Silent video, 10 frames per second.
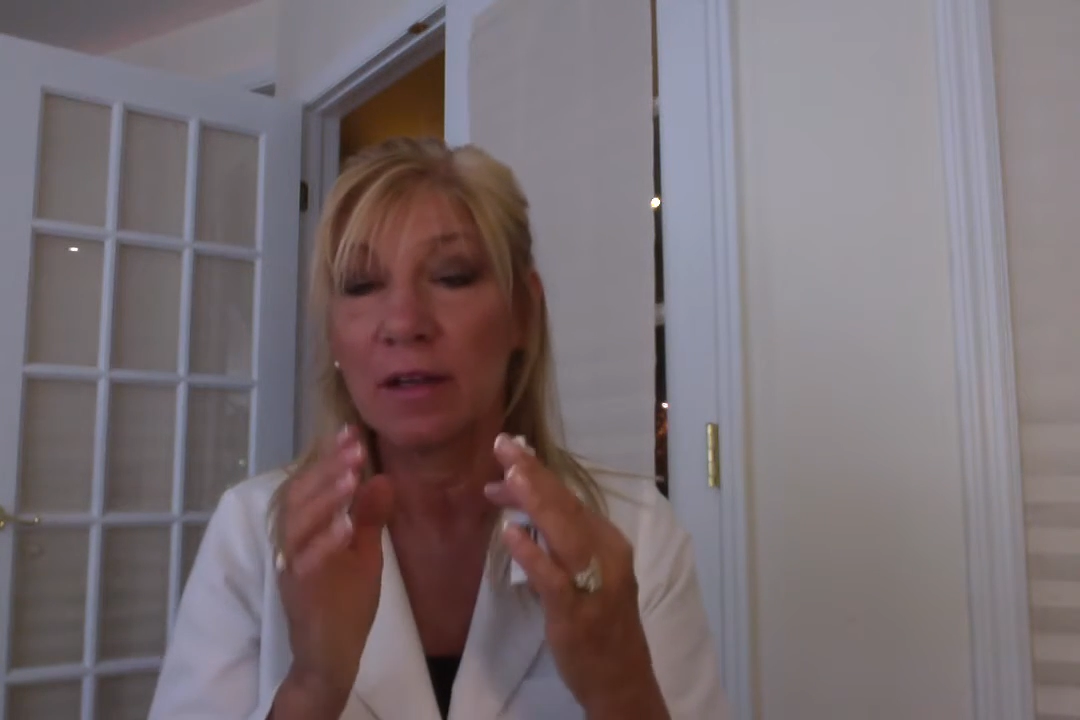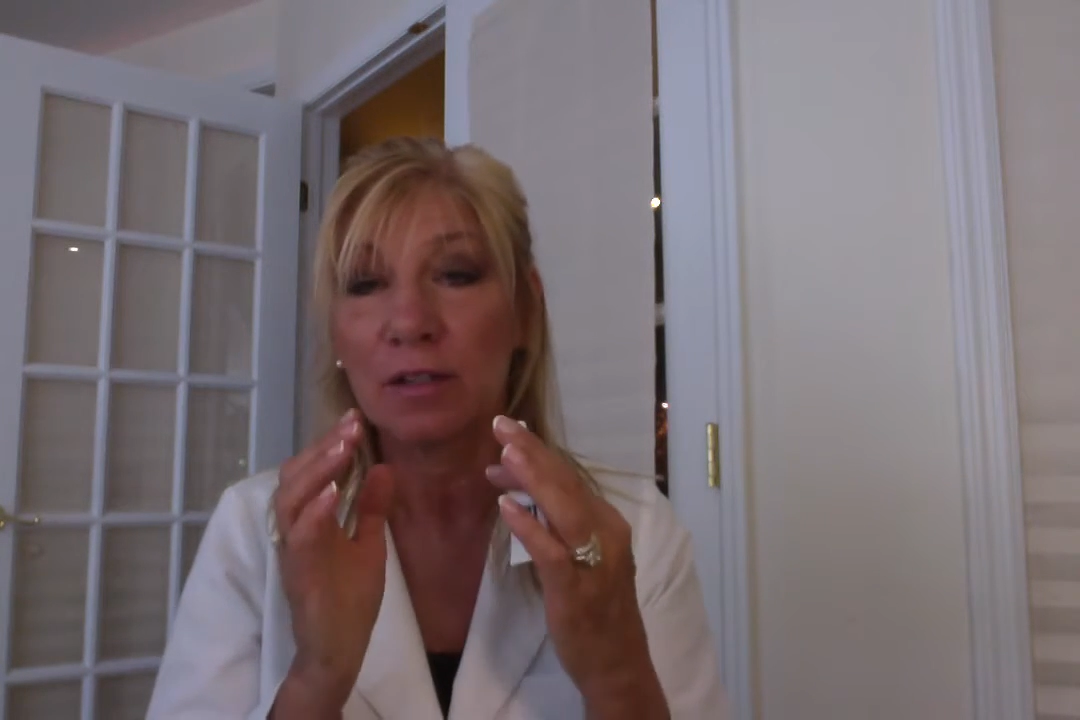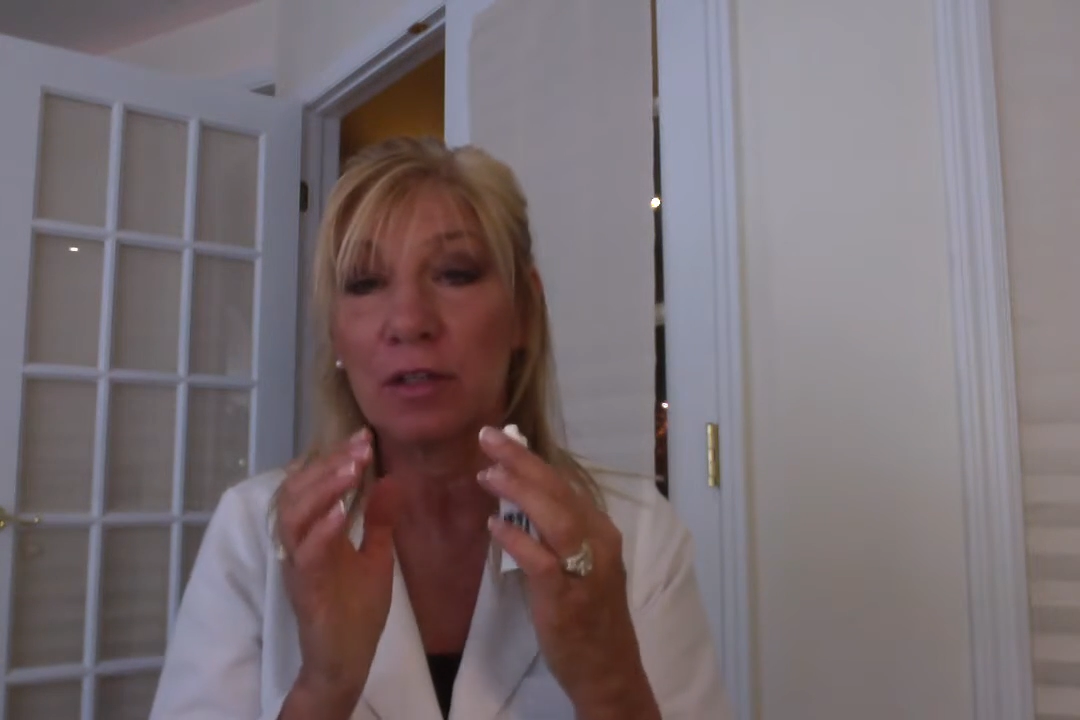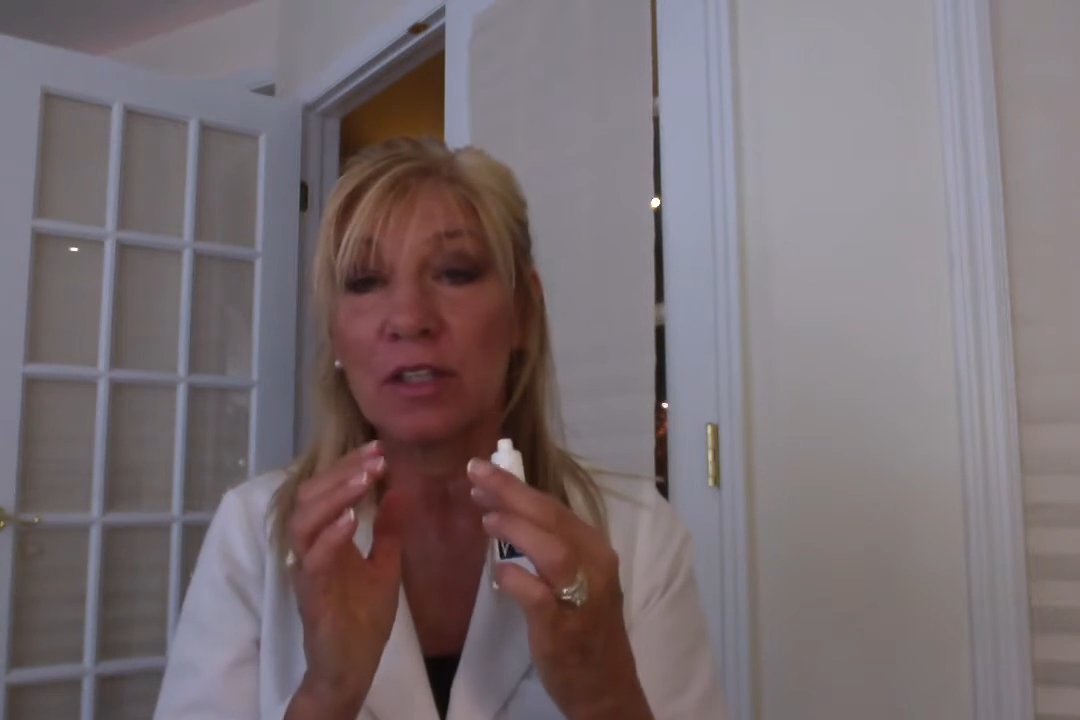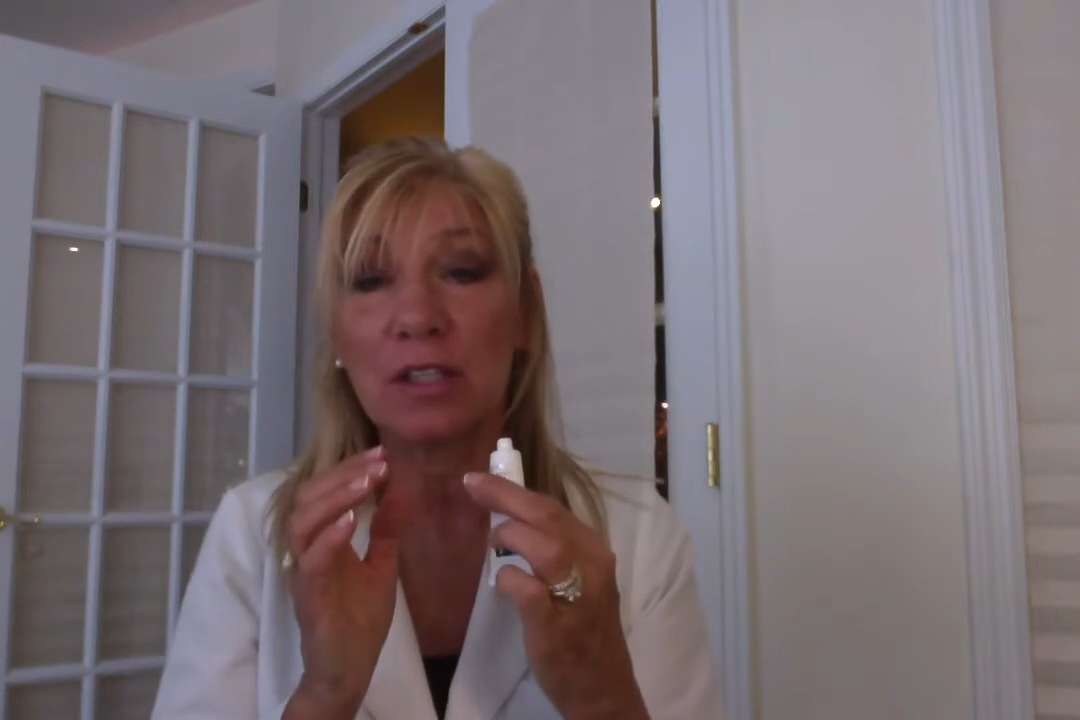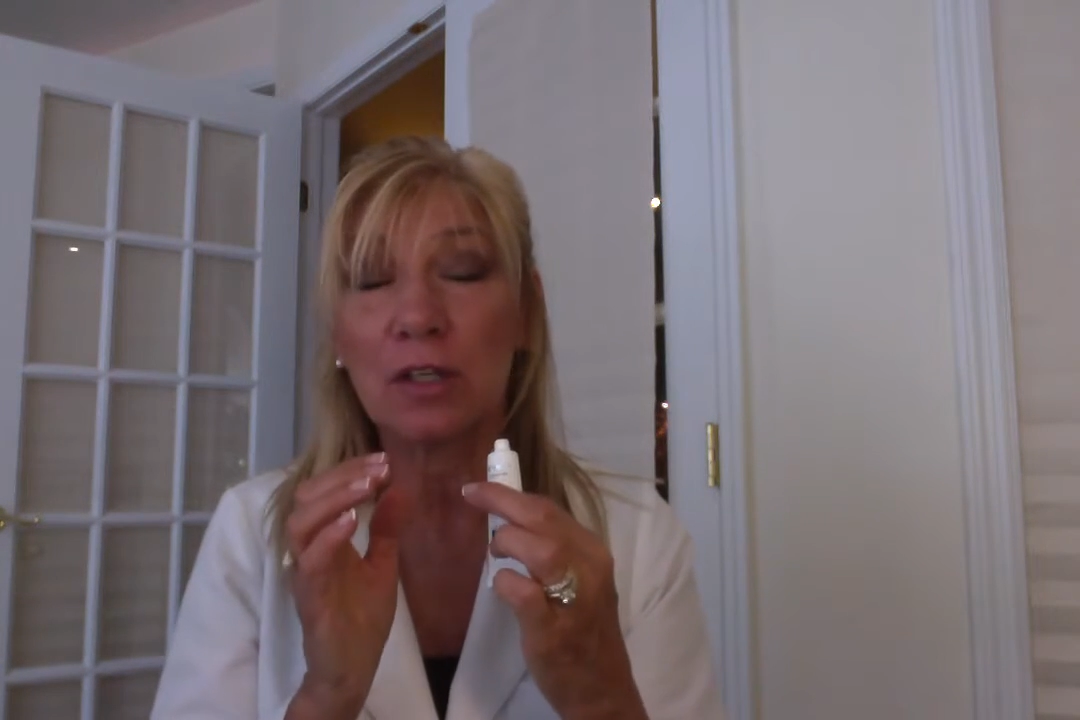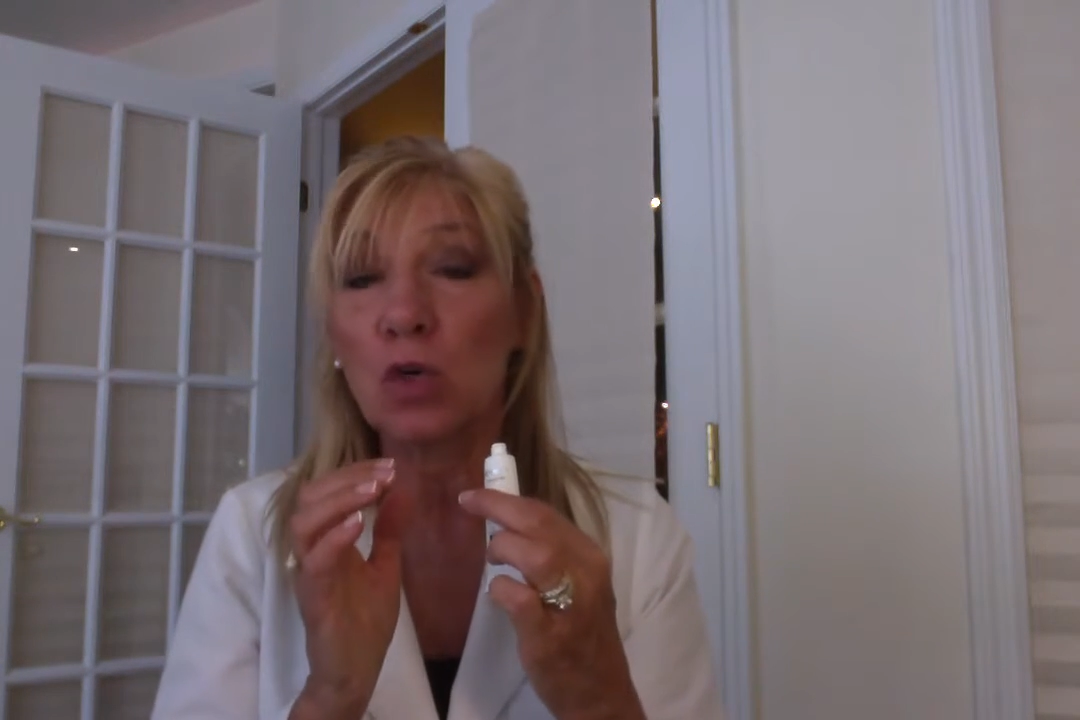So this is a